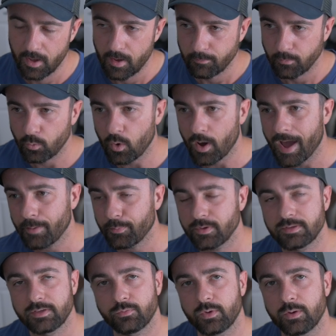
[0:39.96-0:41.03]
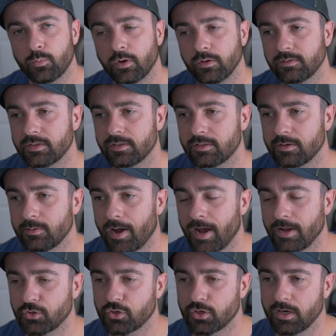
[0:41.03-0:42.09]
But what happens if we wanted to
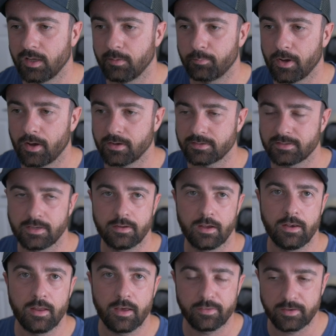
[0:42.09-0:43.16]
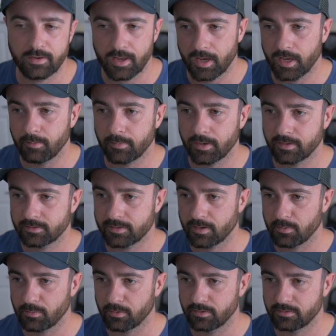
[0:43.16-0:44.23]
actually pass in another name? Let's say
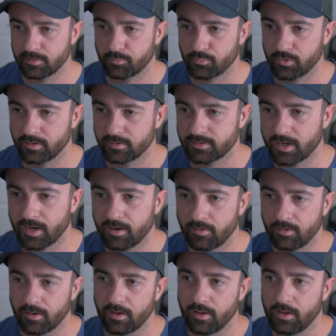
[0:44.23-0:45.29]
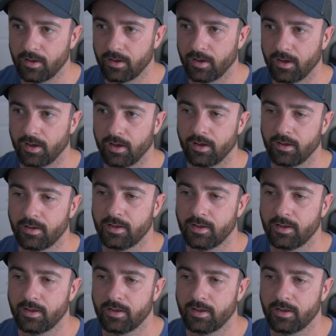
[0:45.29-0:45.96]
we wanted to print out uh,